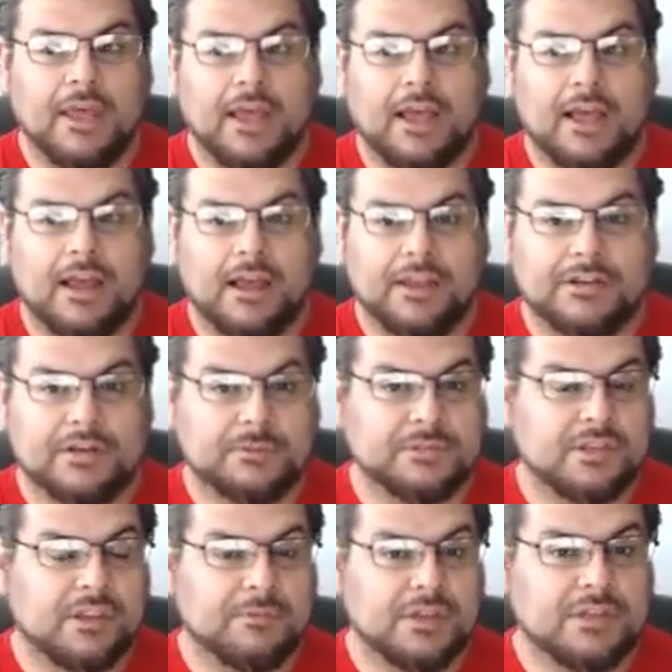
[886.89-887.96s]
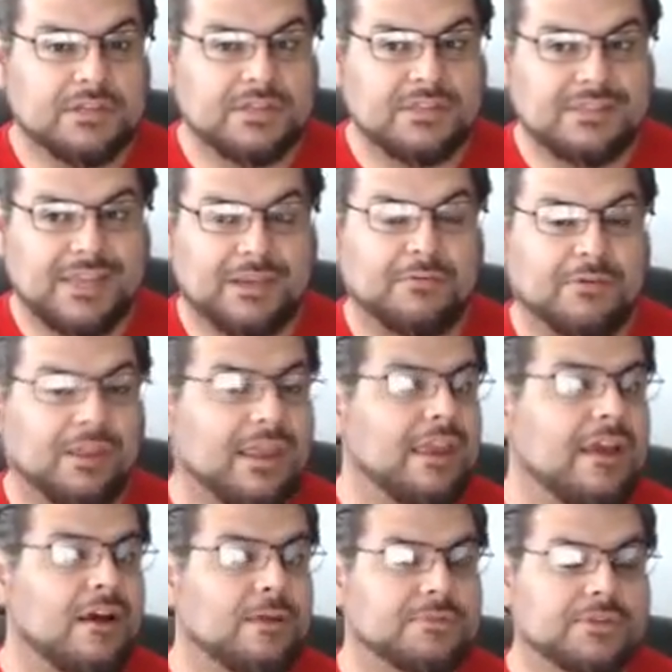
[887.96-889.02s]
Uh, in terms of commissions, that really
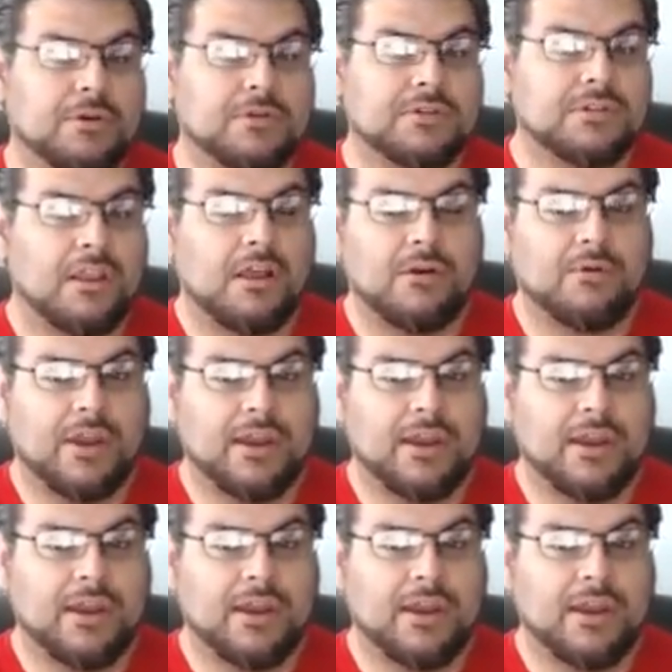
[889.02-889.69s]
helps, goes a long way,